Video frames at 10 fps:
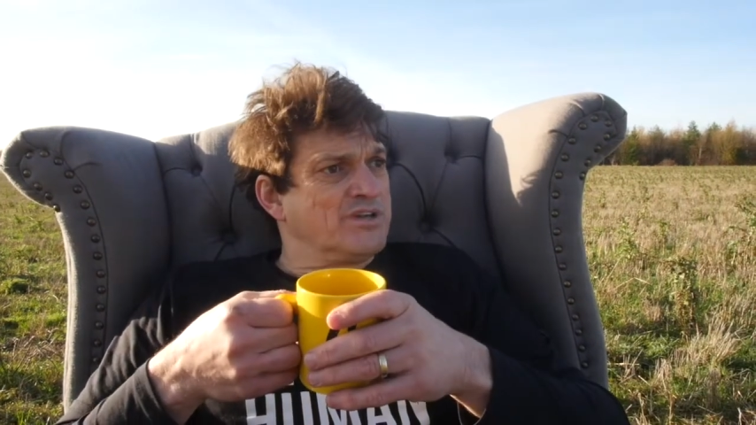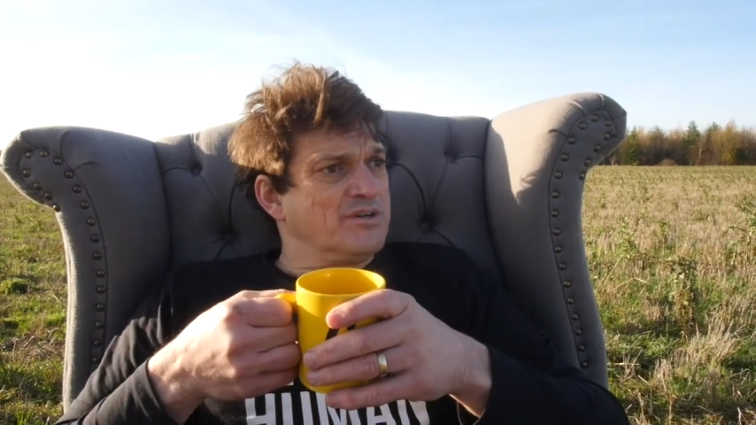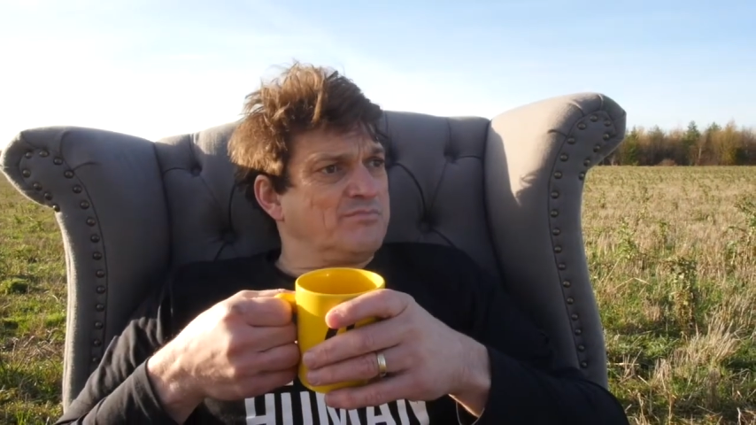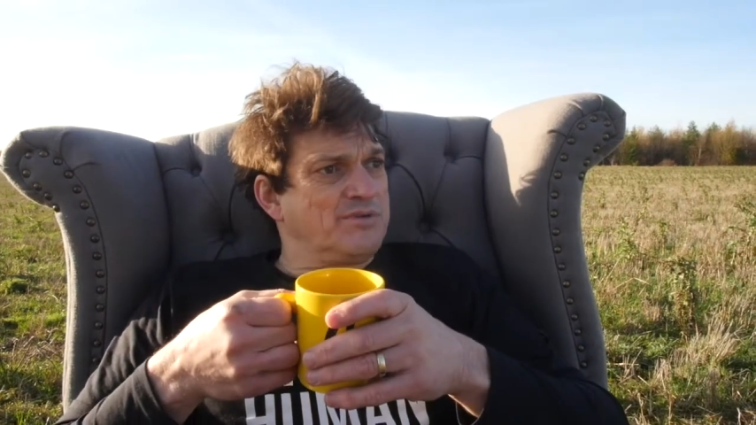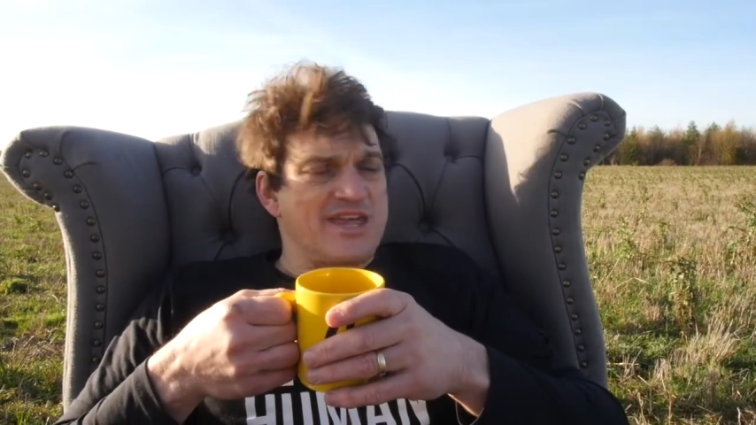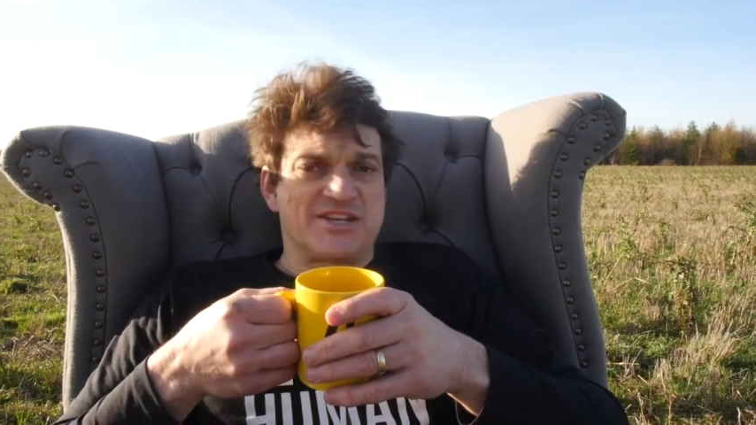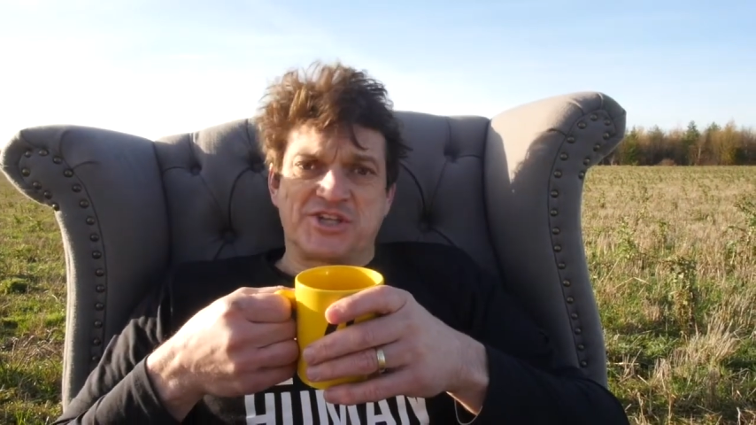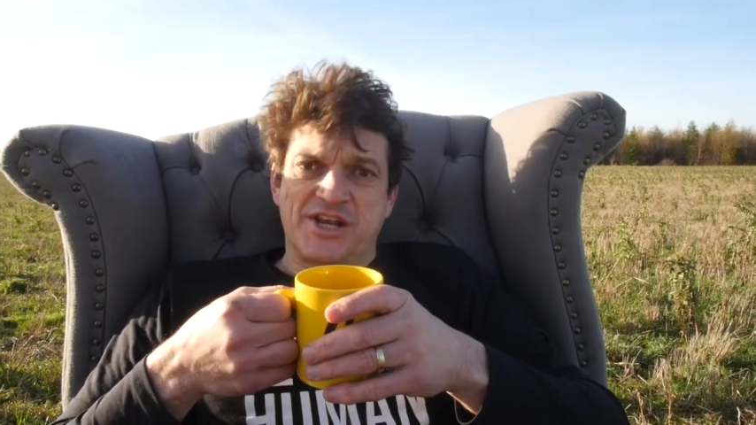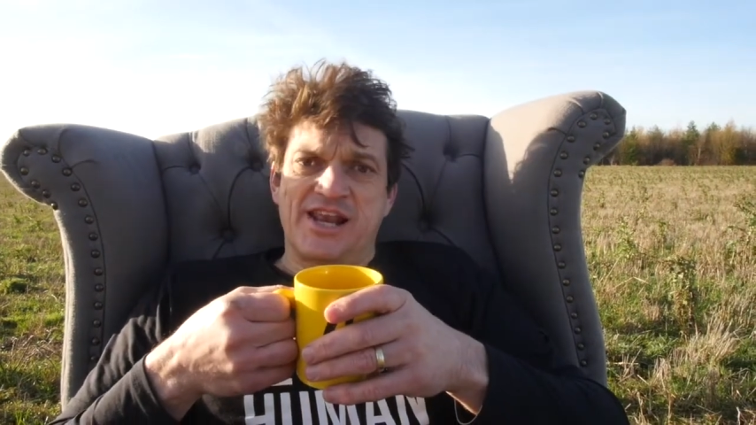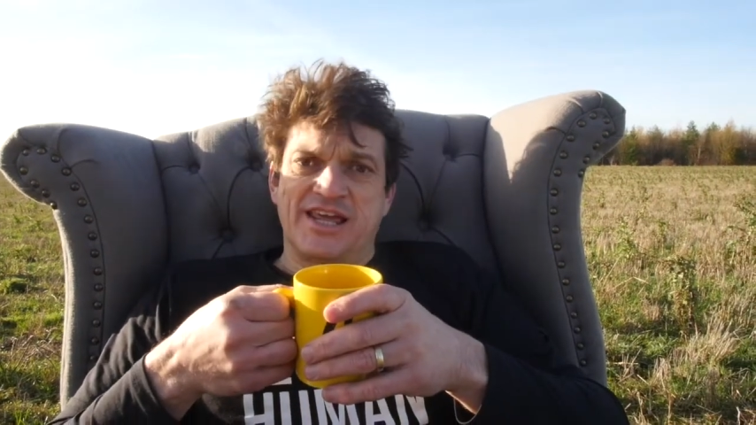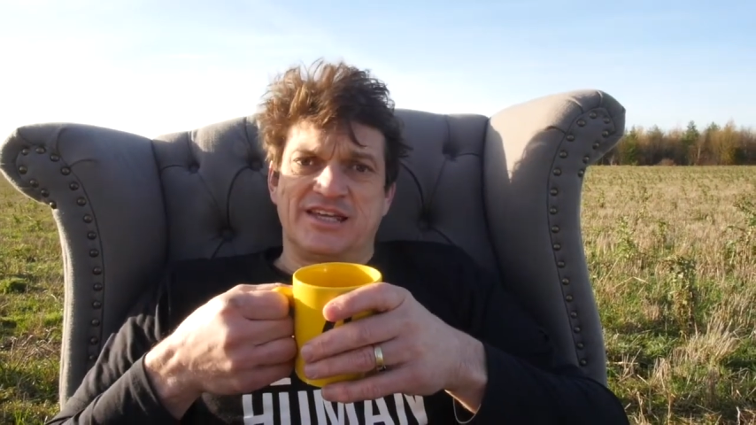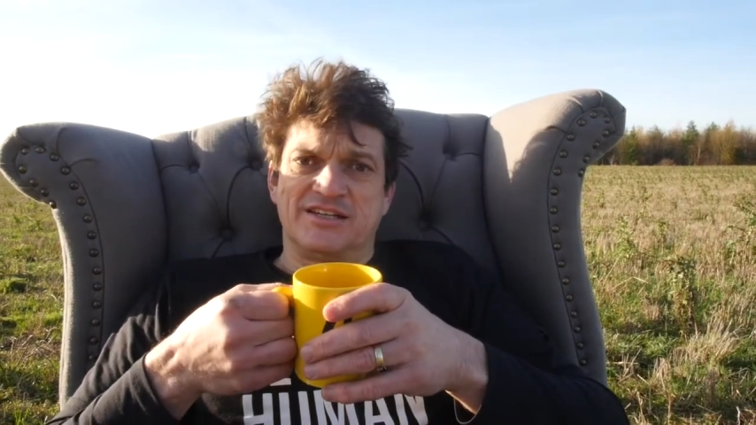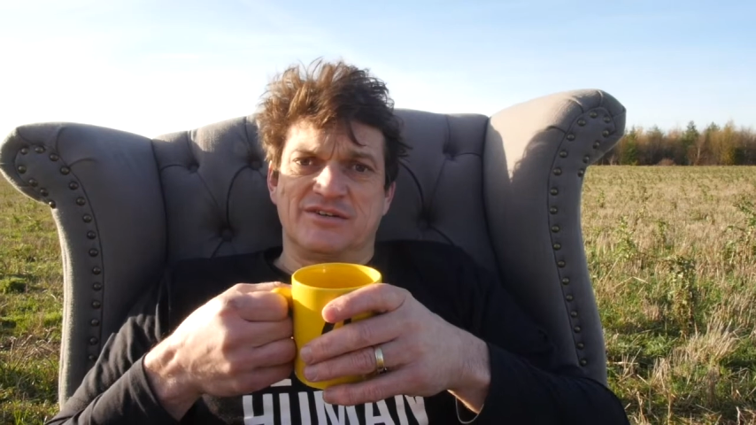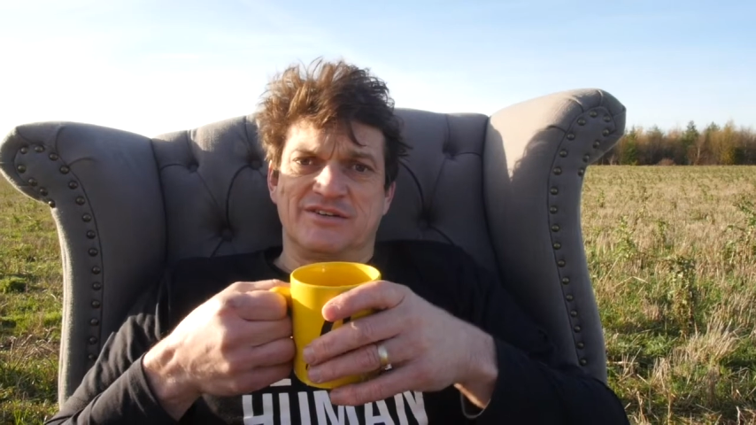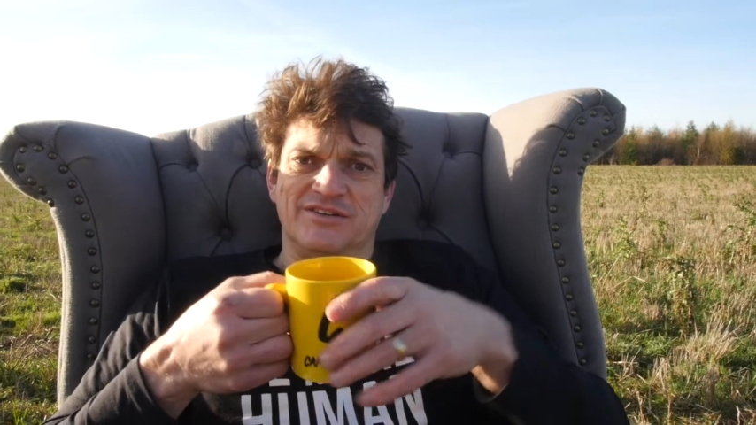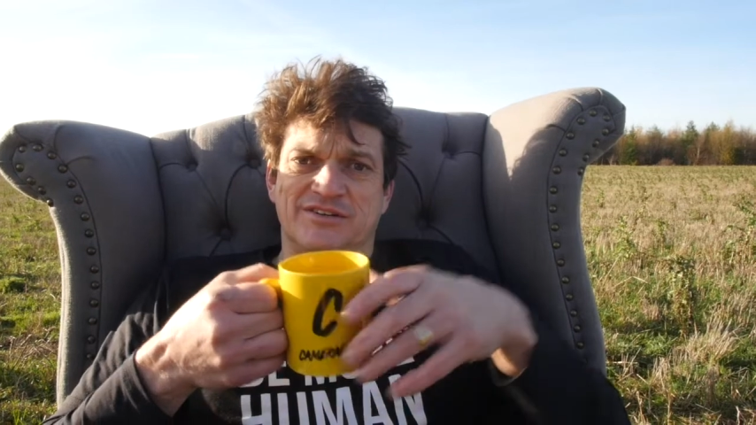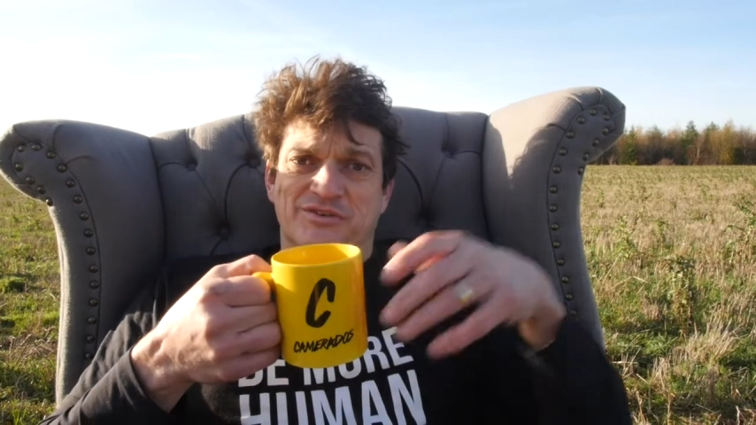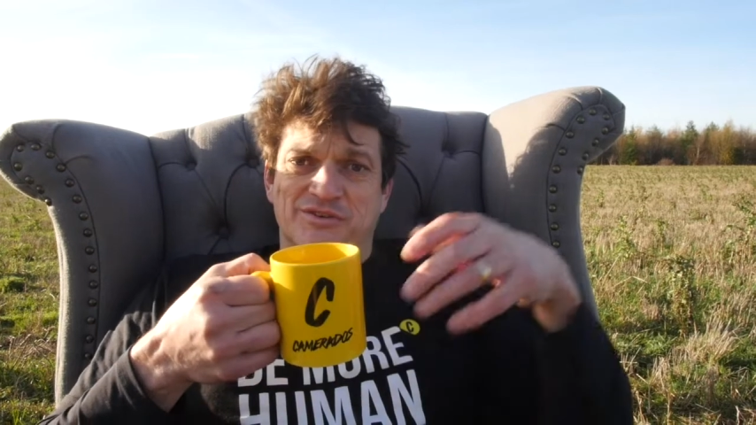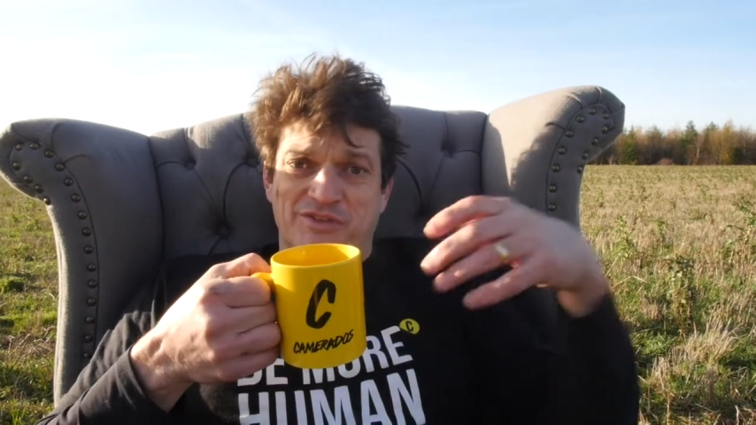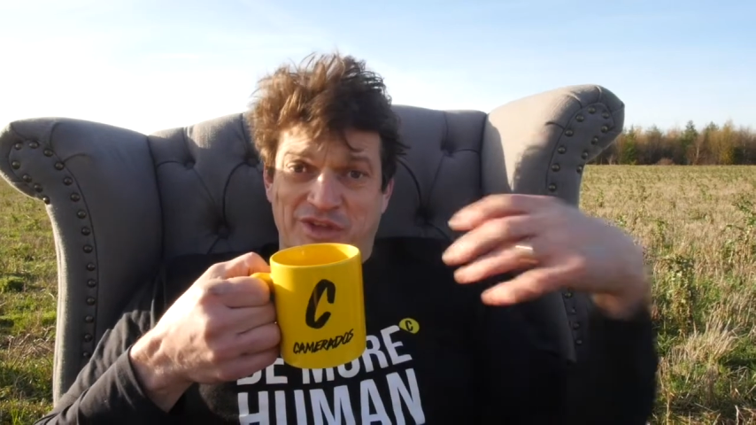But then suddenly, the